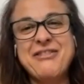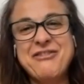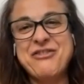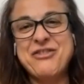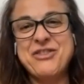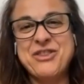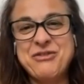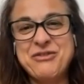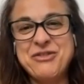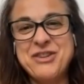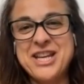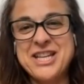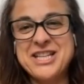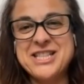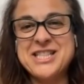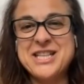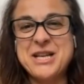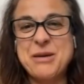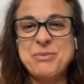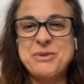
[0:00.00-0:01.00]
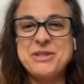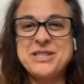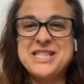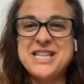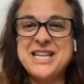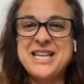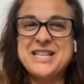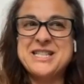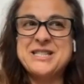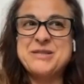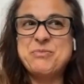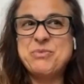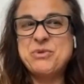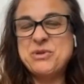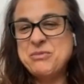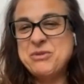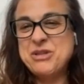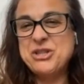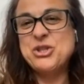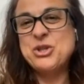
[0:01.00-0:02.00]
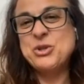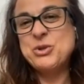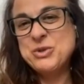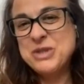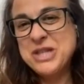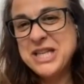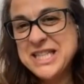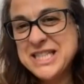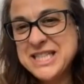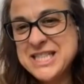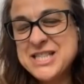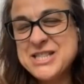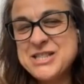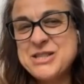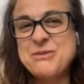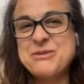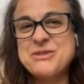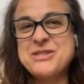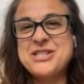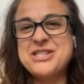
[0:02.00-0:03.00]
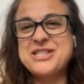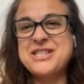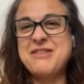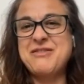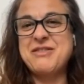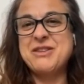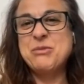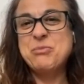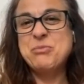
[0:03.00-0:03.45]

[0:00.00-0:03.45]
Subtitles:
for the next couple of days, pretty much I couldn't eat. So I was just having the